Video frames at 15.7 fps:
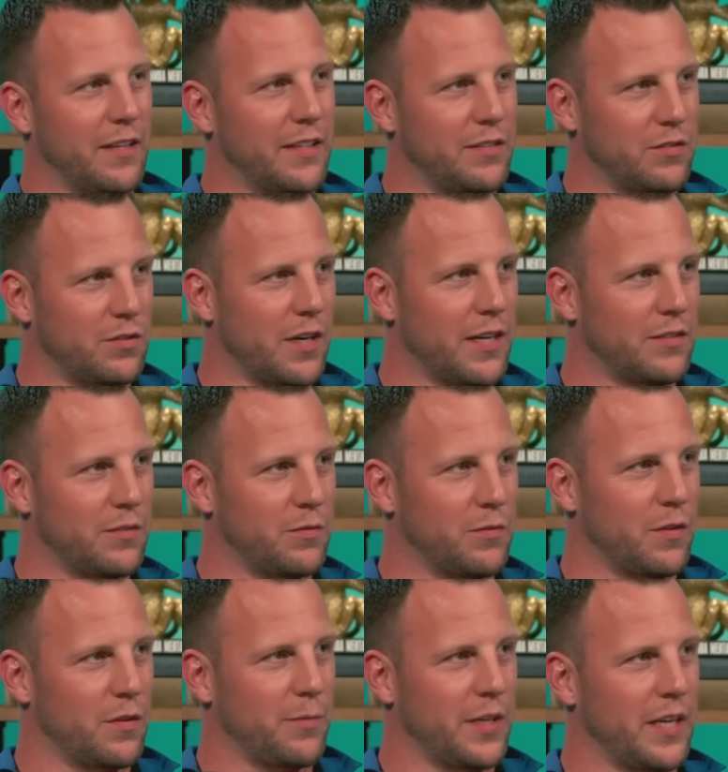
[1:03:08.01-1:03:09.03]
He's tried to
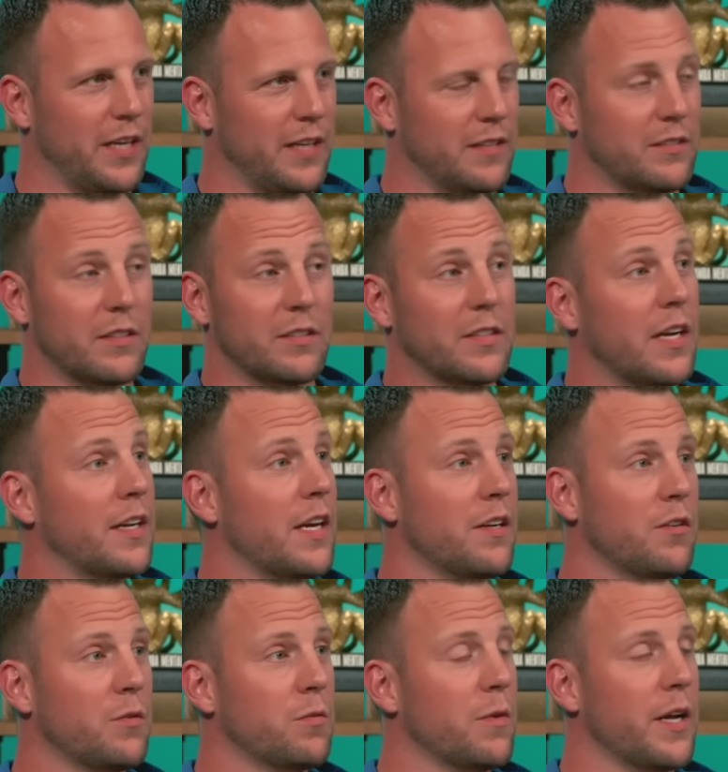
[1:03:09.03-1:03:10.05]
from the beginning. It's got
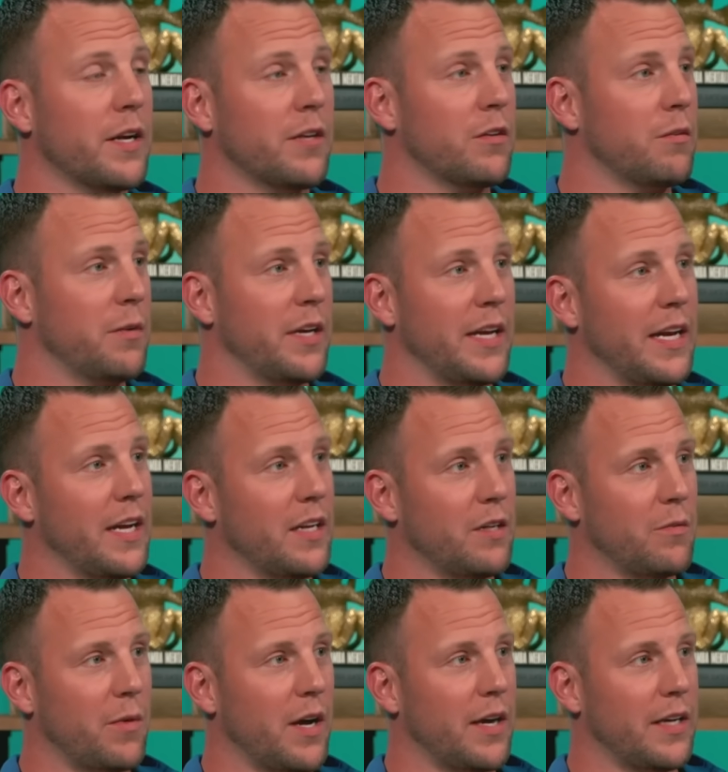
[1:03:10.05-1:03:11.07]
nothing to do with Redick. Could have been
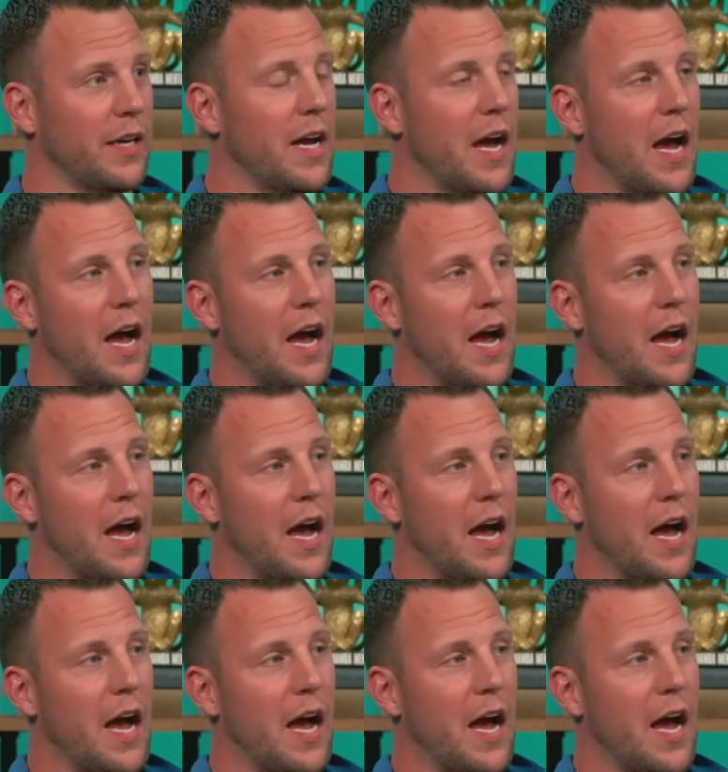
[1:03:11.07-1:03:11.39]
anybody.